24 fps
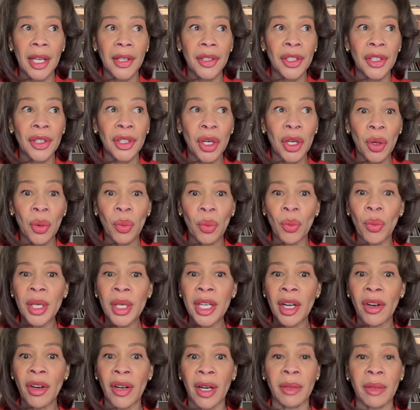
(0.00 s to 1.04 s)
We
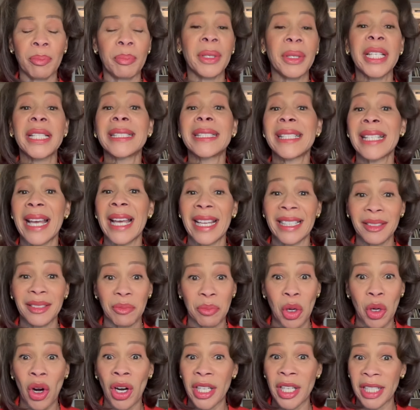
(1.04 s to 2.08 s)
are a big tent
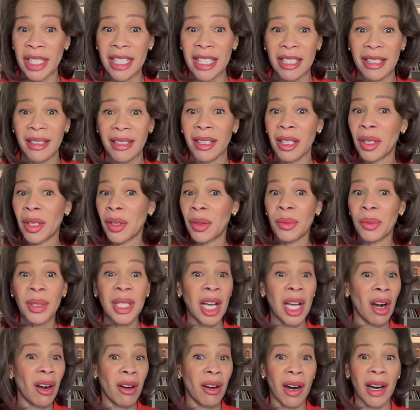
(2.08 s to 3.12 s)
party. We
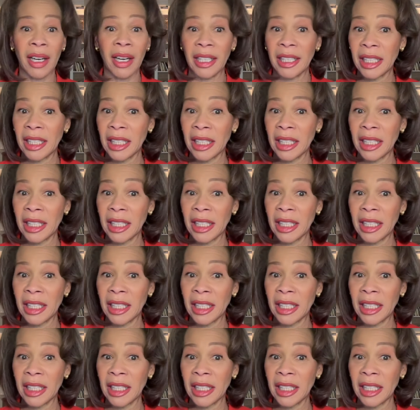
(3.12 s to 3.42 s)
are.